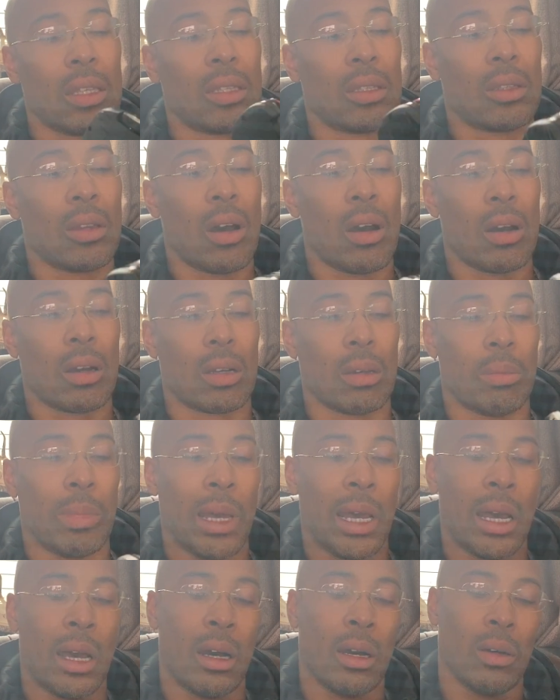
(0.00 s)
talk
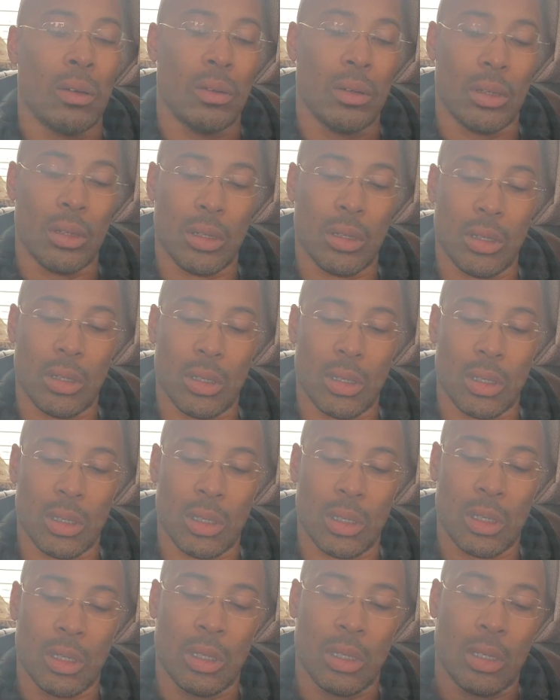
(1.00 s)
about
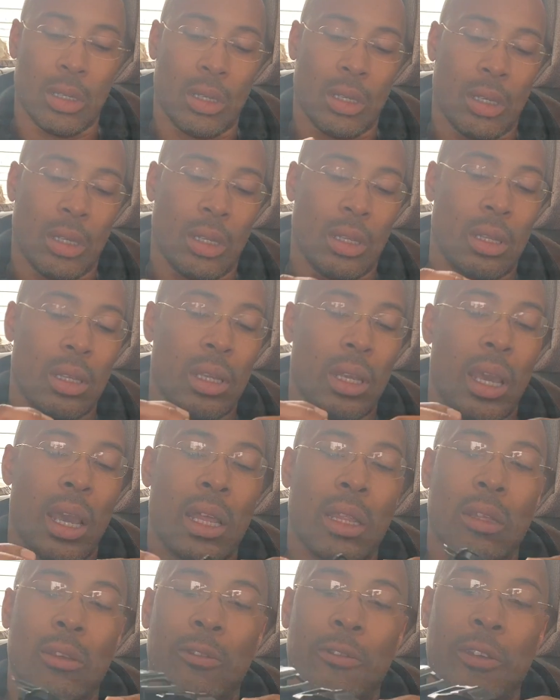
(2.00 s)
the
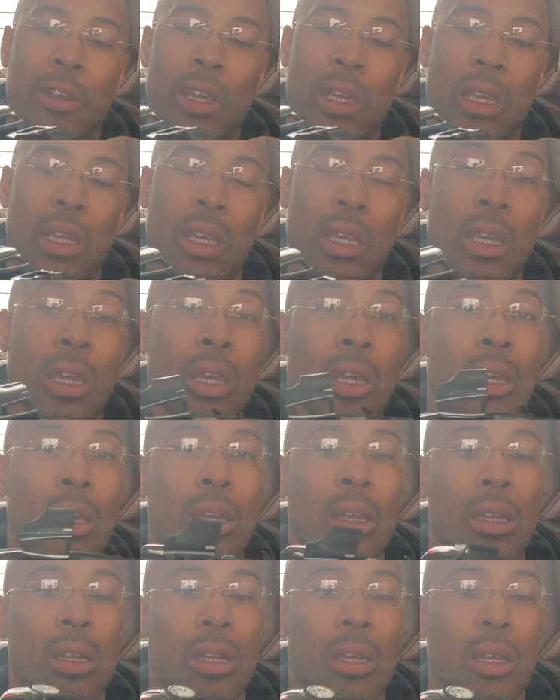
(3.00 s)
elephant
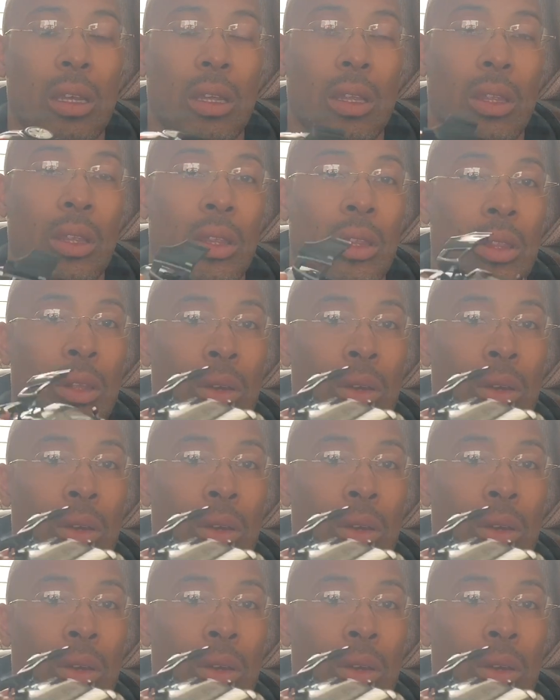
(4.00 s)
in the